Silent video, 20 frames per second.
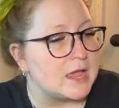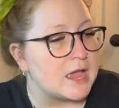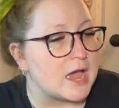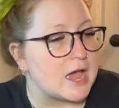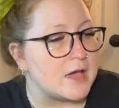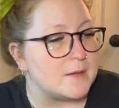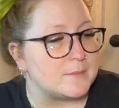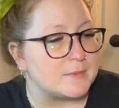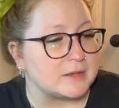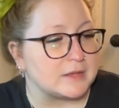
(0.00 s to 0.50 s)

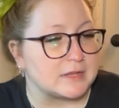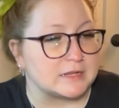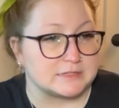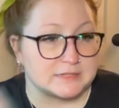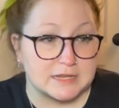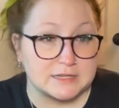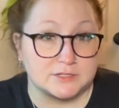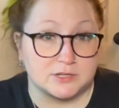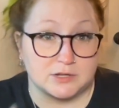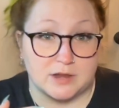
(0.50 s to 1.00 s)
because
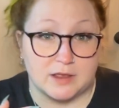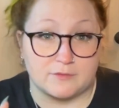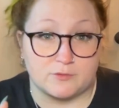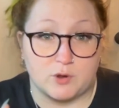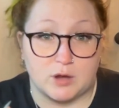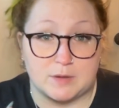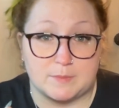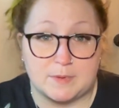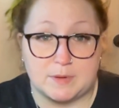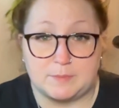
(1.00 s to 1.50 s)
that's going to have
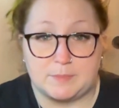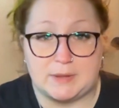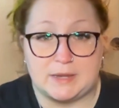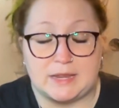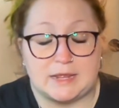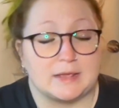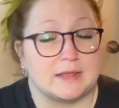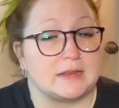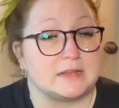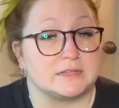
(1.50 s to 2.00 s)
quite a bit of
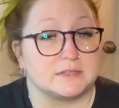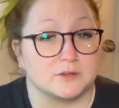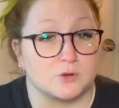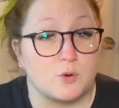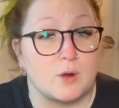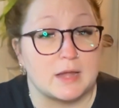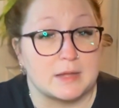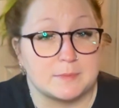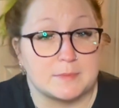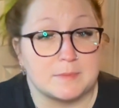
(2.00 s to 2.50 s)
beading, and it's
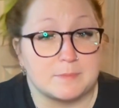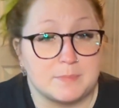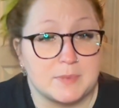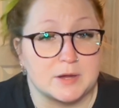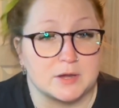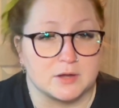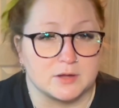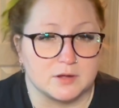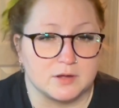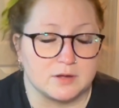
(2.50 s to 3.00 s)
quite a bit
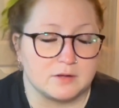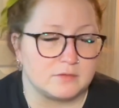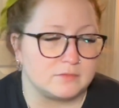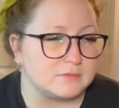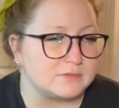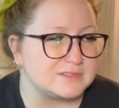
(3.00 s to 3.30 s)
bigger.